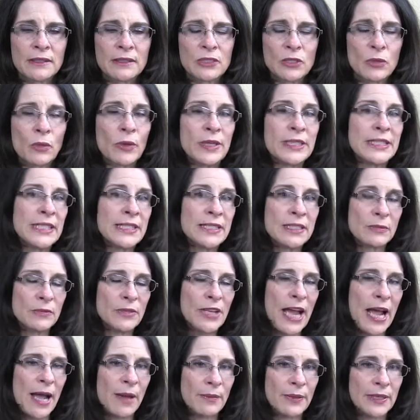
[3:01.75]
so I did some
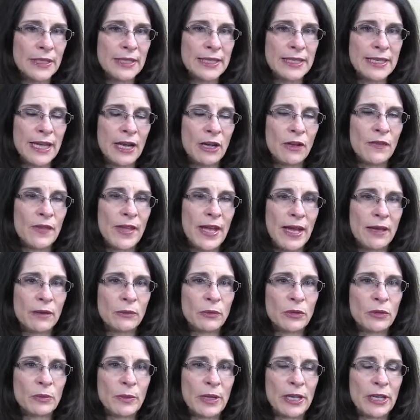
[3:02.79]
tapping today on that
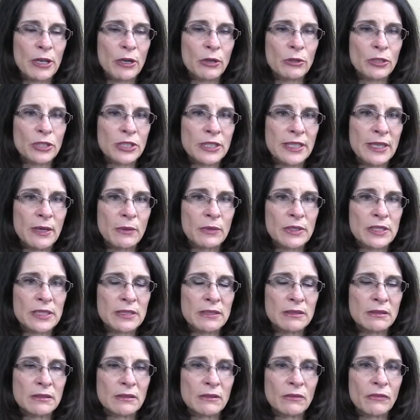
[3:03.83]
with my coach, and that
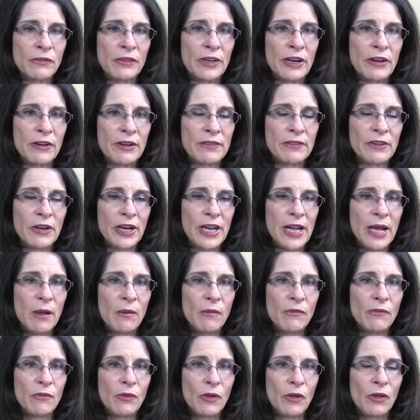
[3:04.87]
was very, very
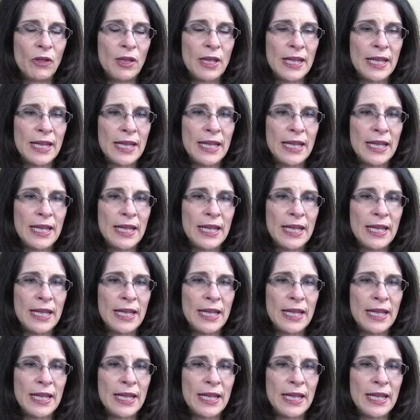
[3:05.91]
helpful.